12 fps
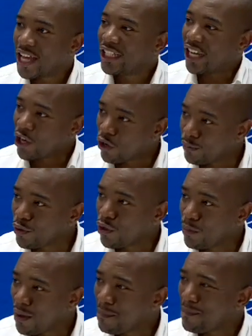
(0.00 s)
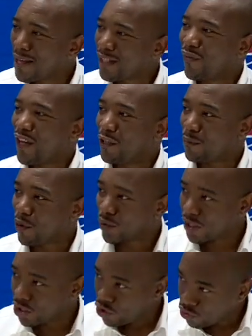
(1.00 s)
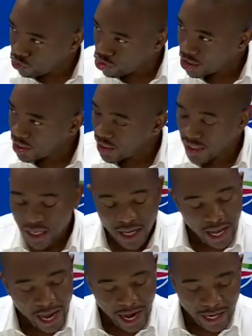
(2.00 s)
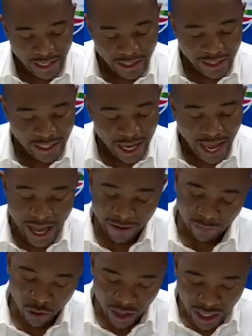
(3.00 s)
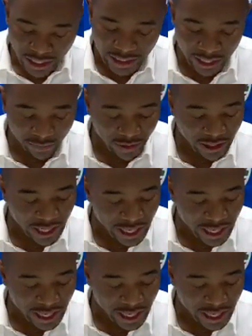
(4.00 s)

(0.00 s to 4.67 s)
Jacob Zuma must face prosecution, and I have already delivered the